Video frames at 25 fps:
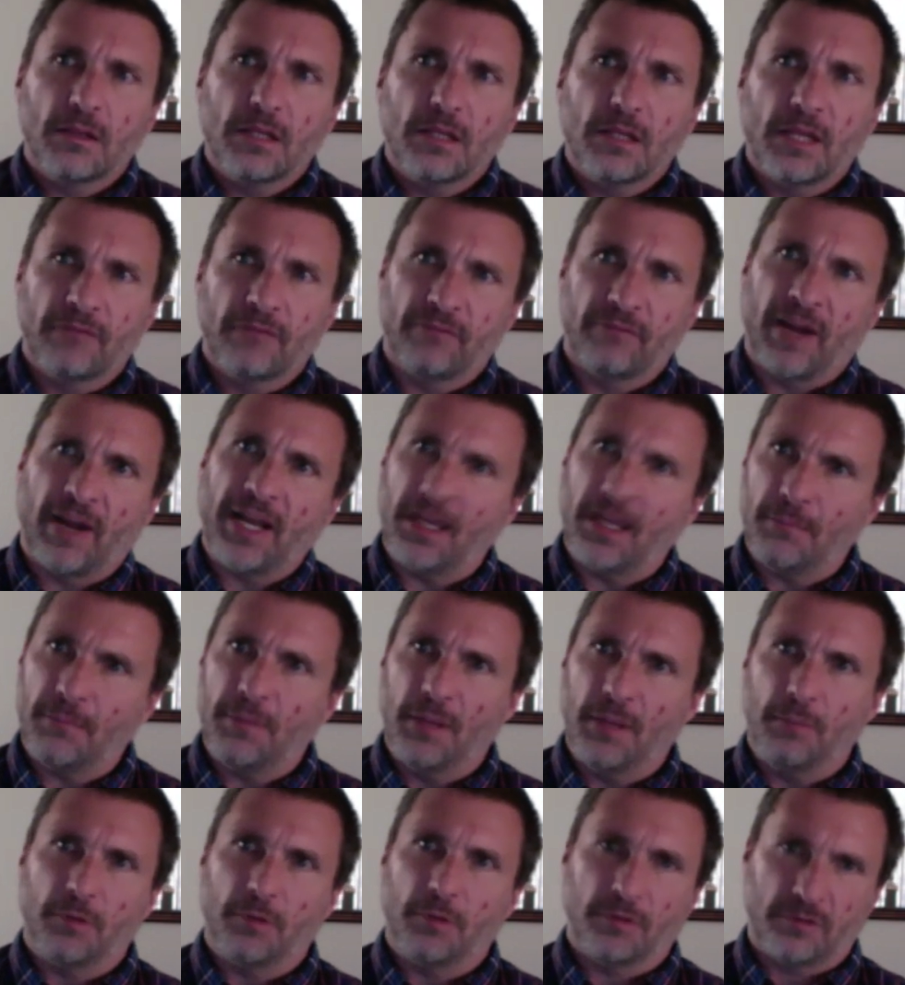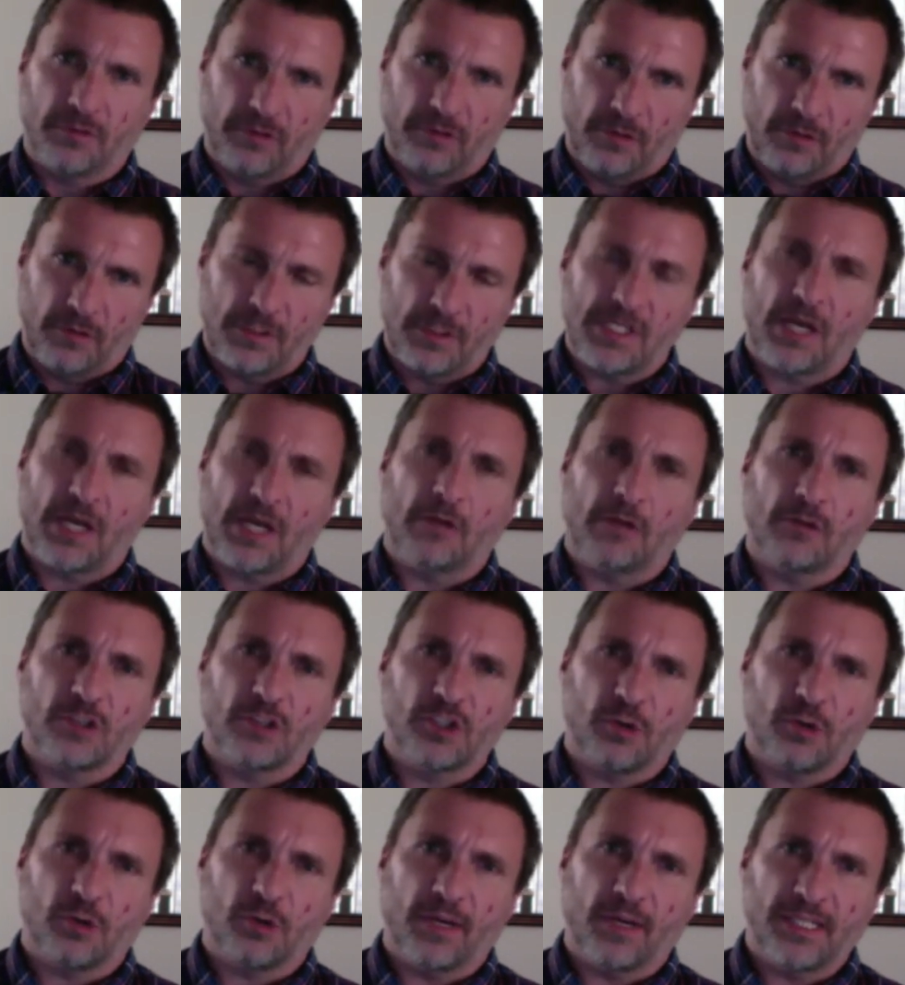inviting people to tell their
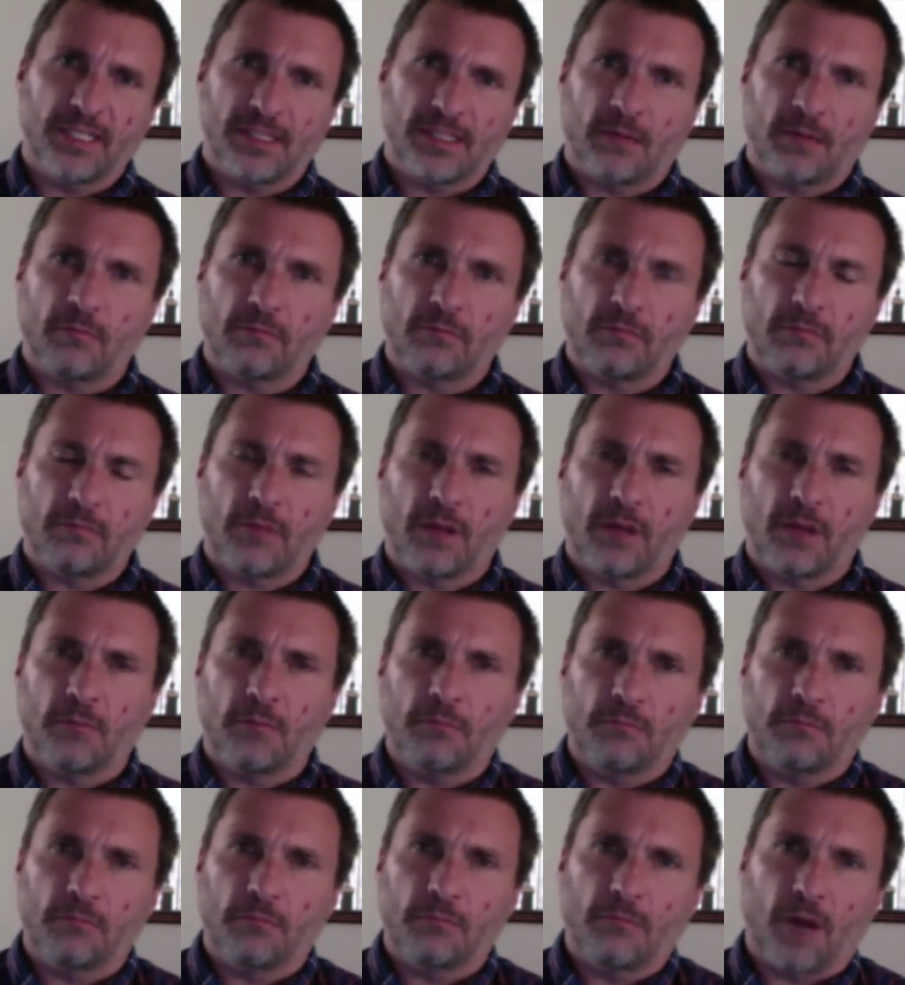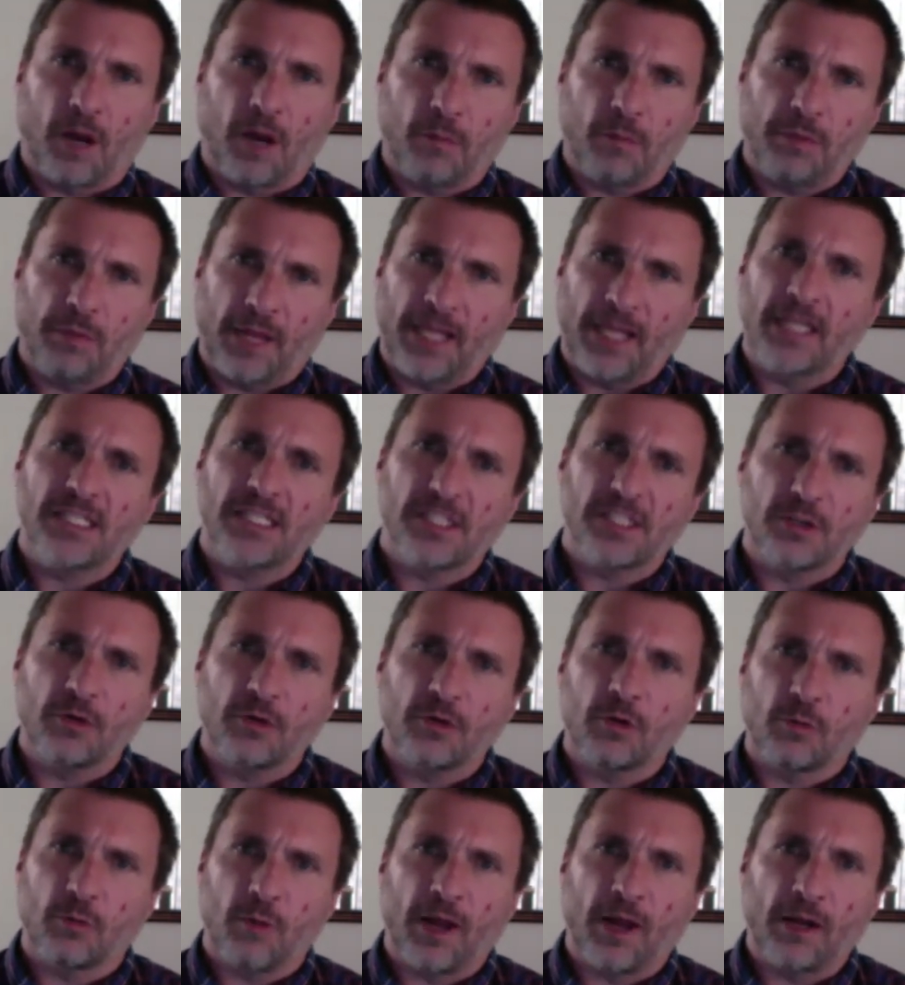stories. And our plan is to do
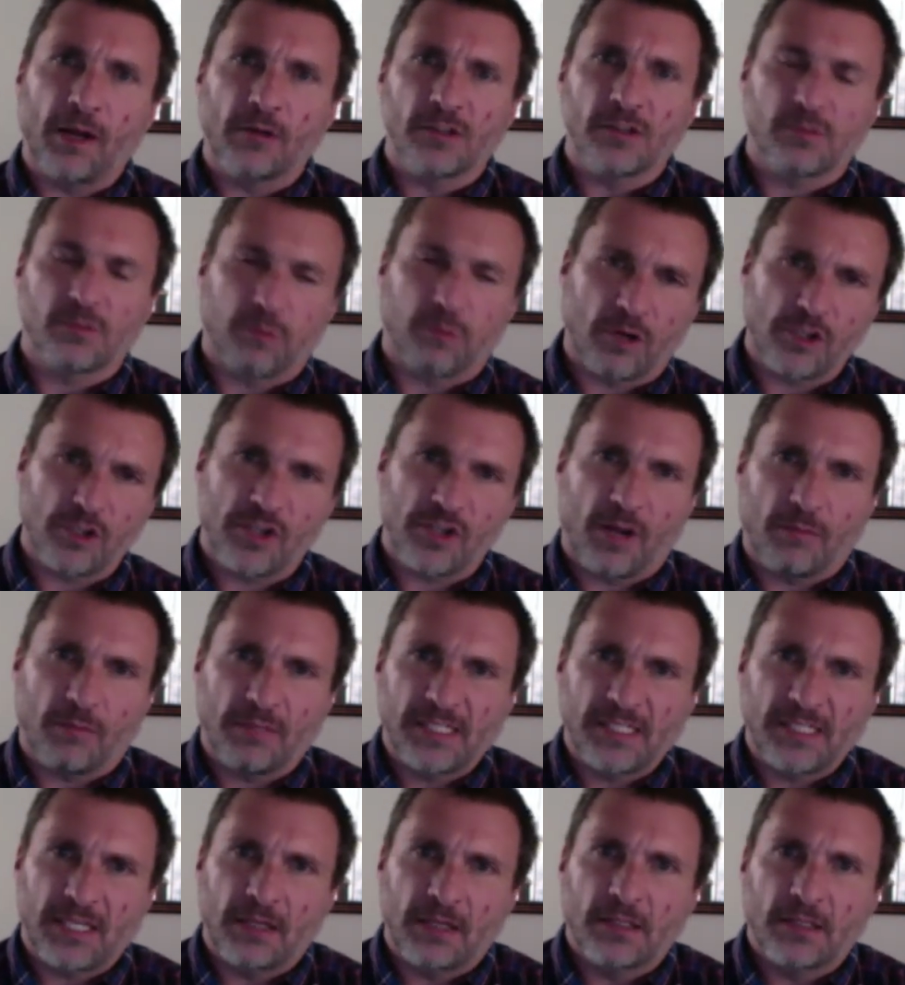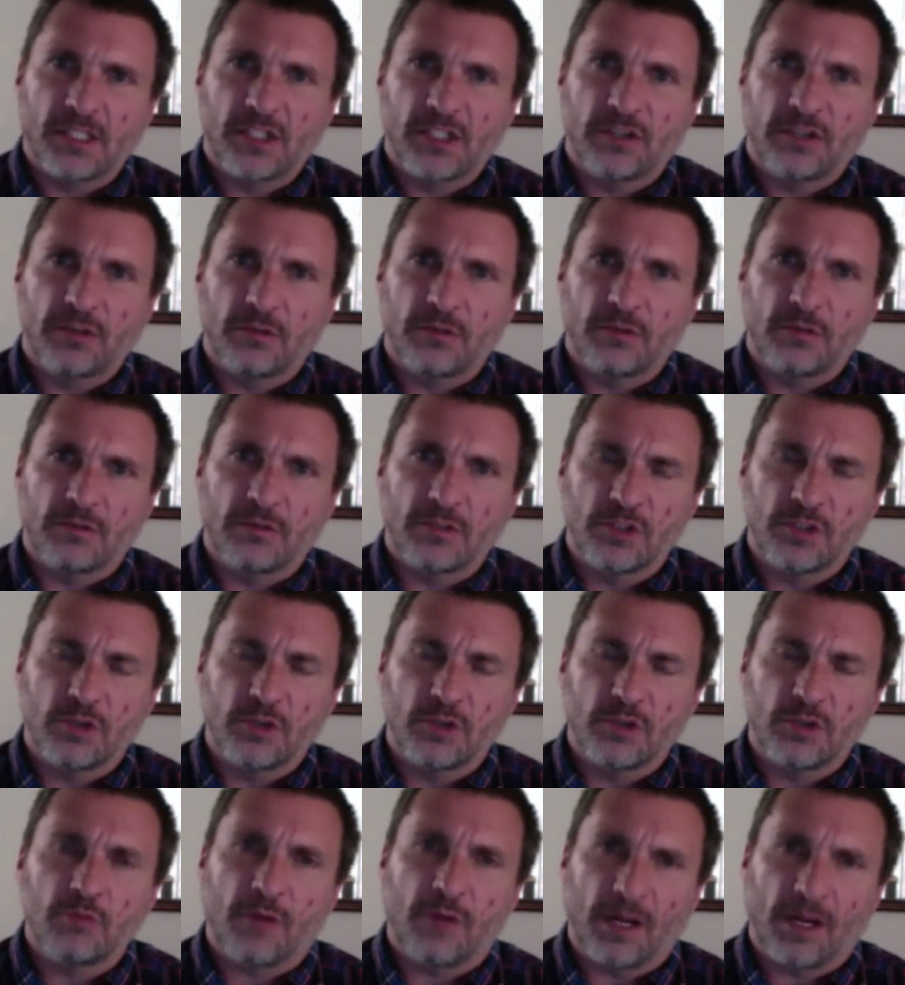a writer's workshop, because I used to
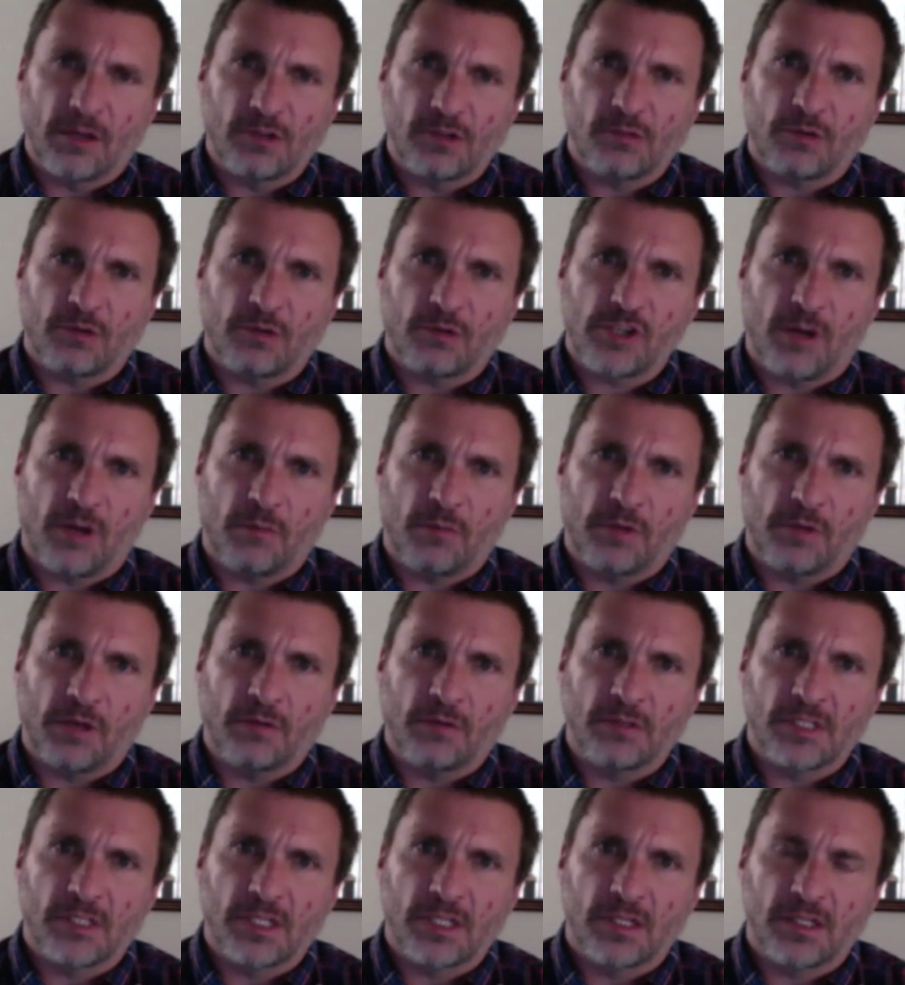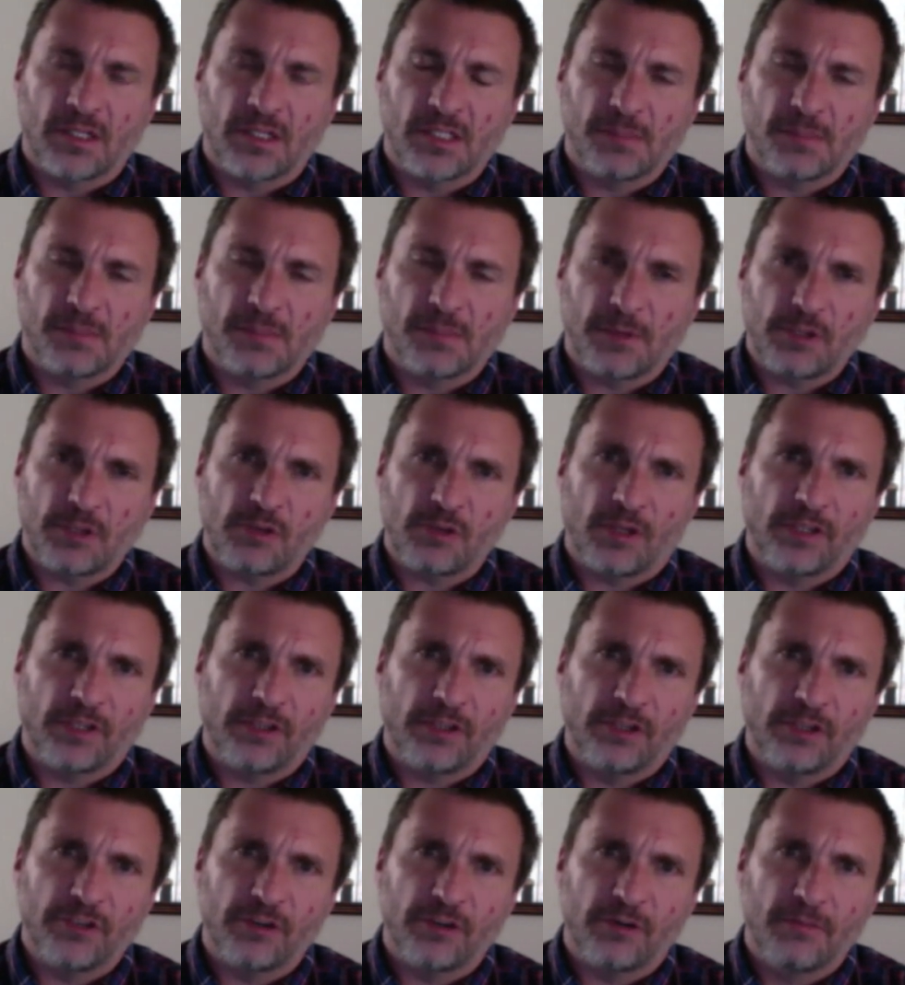do writer's workshop when I was a special ed
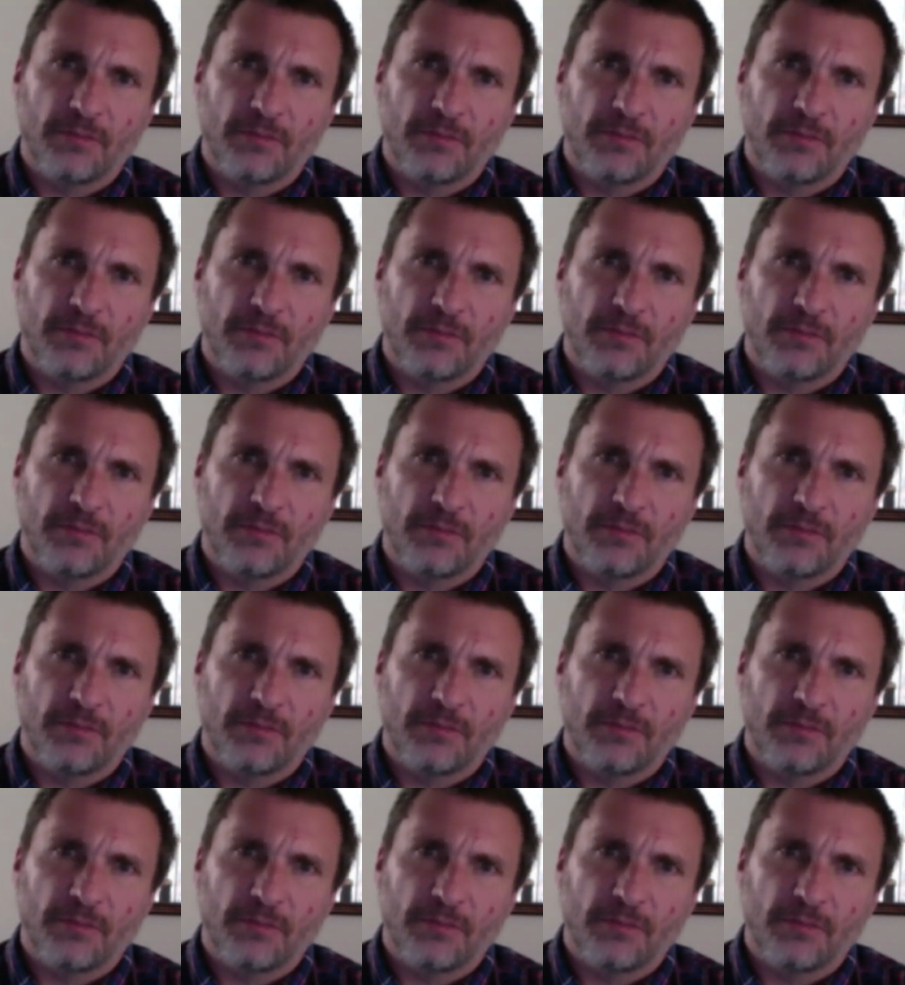teacher,